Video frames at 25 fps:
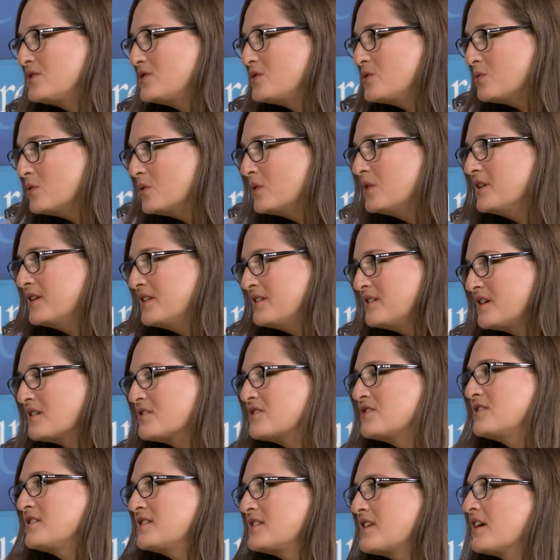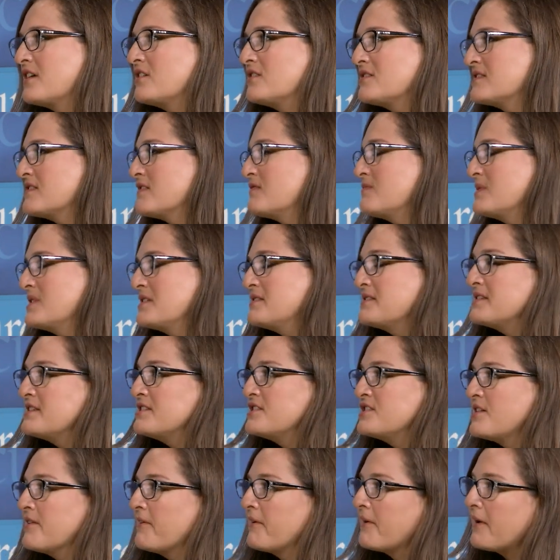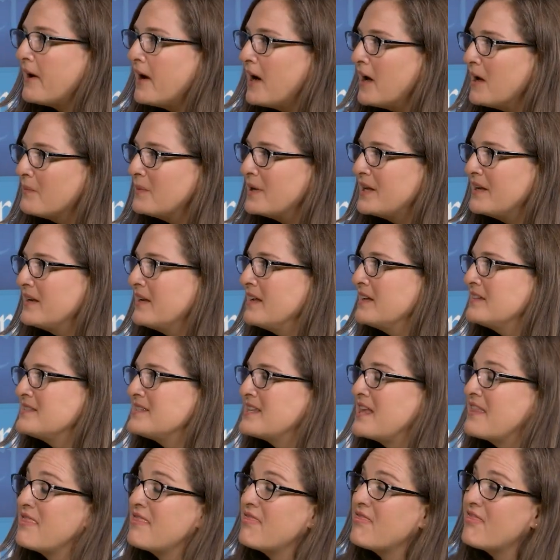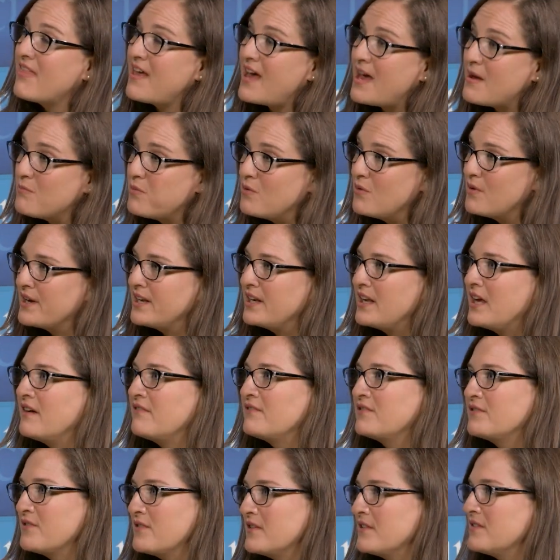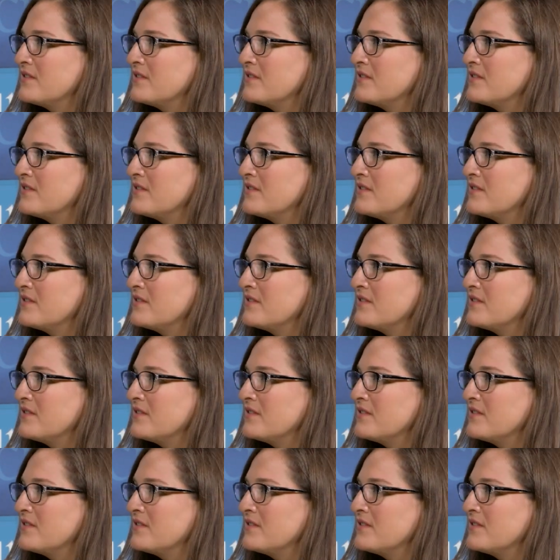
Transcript: dual induction cycles of BCG are common. It's at that point, after